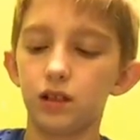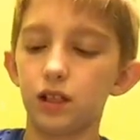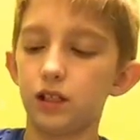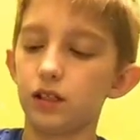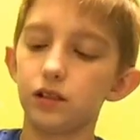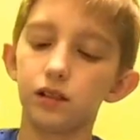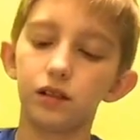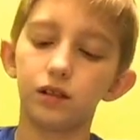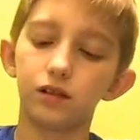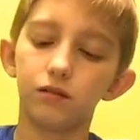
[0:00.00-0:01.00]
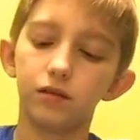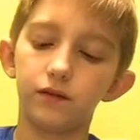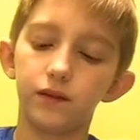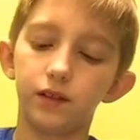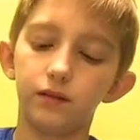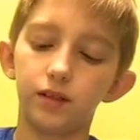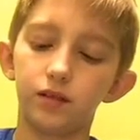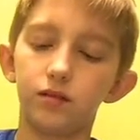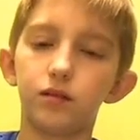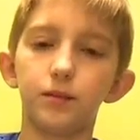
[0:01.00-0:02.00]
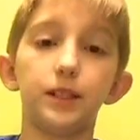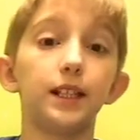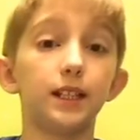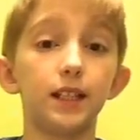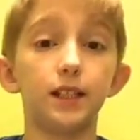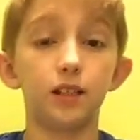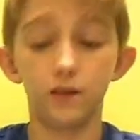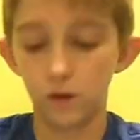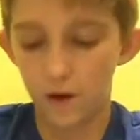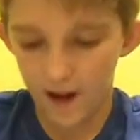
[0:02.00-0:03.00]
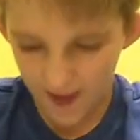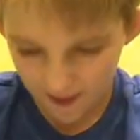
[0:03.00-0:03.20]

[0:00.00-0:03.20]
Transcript: It doesn't go on very well. Let me take the case out real quick.